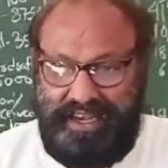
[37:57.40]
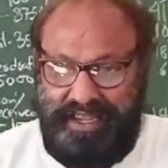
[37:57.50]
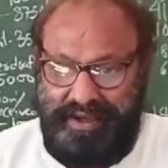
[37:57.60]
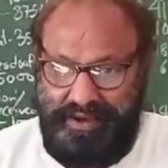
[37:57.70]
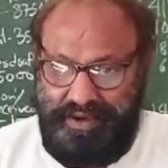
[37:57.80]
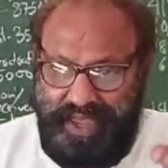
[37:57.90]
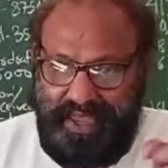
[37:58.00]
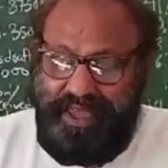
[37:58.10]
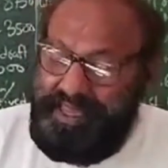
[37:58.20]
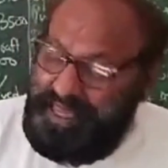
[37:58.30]
For what
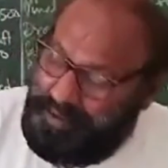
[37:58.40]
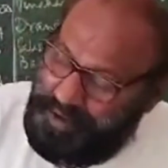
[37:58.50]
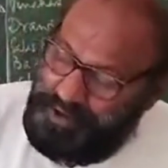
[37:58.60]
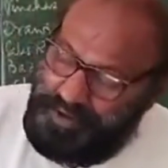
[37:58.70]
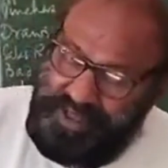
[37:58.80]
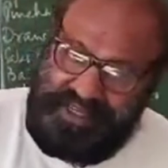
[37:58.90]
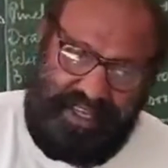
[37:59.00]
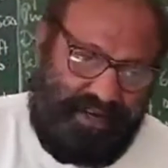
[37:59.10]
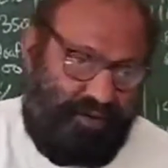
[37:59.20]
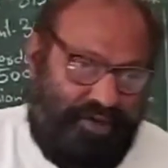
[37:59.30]
purpose? For salary.
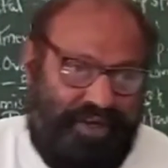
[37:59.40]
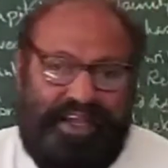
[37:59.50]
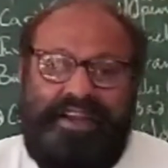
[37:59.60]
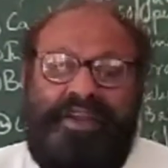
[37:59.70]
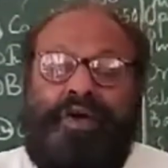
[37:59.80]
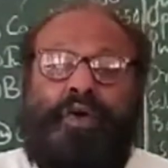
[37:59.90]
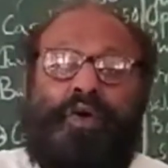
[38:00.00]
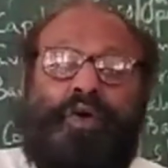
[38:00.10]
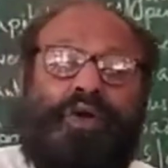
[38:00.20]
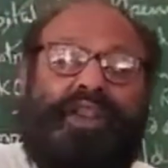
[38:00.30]
Okay, if we do
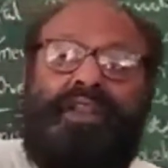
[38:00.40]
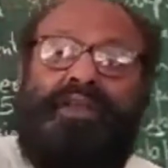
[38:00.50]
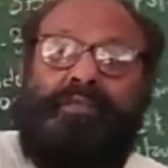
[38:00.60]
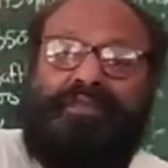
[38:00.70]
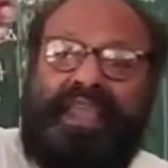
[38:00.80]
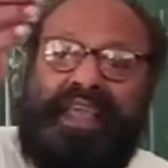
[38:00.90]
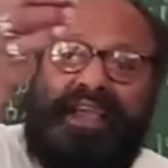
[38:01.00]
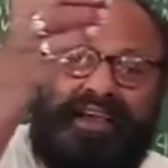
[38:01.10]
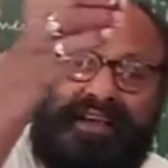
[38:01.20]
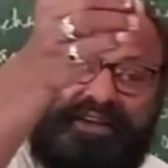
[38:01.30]
that, then we will get
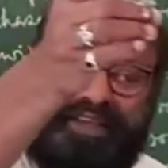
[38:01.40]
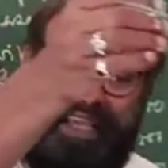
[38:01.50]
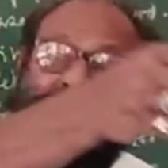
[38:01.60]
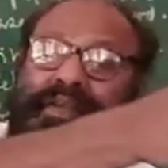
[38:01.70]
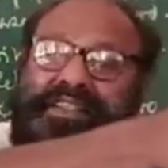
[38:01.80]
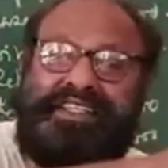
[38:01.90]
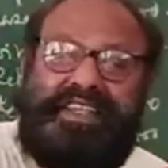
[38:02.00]
all